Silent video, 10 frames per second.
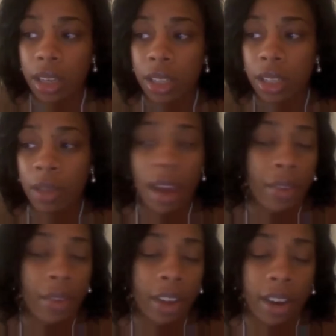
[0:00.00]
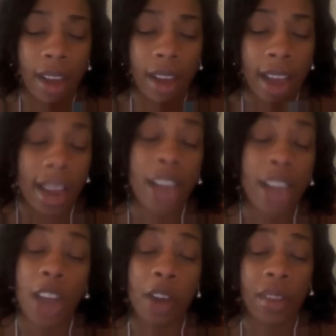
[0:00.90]
so i figured I, I
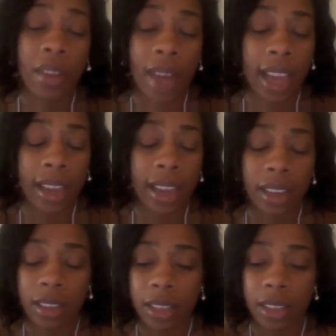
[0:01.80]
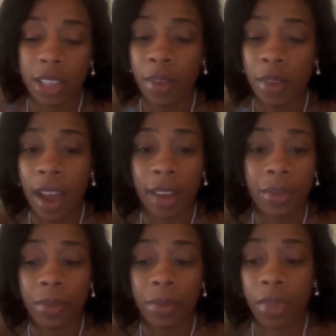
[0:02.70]
know that if i can
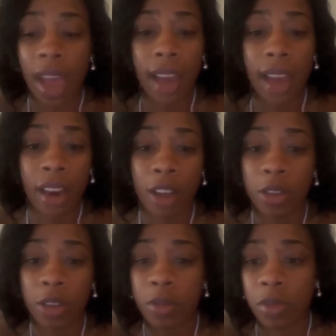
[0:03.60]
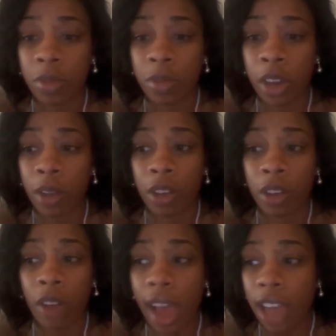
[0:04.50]
survive that and also you know
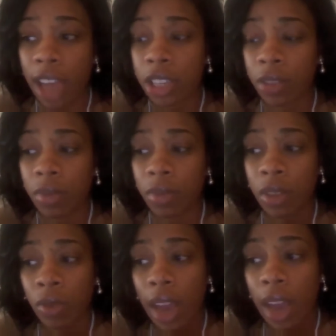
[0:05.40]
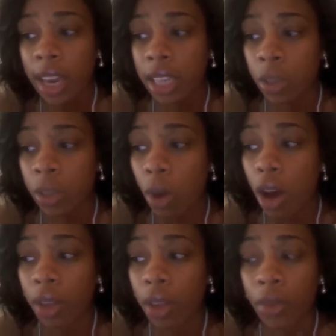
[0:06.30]
the crash the, the riding against the wall the